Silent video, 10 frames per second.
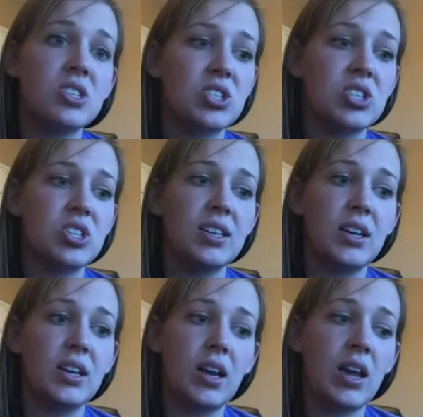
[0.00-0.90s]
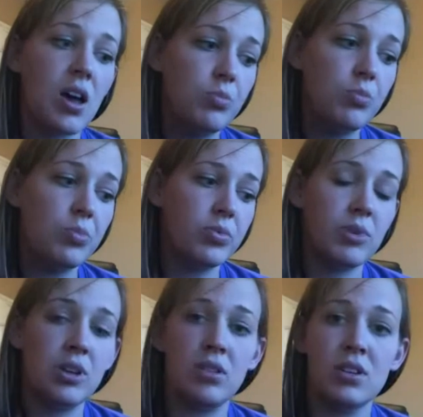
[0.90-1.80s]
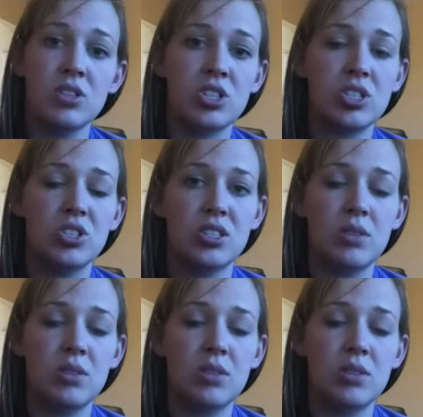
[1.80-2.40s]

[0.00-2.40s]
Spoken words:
said she didn't need any help and that she'd just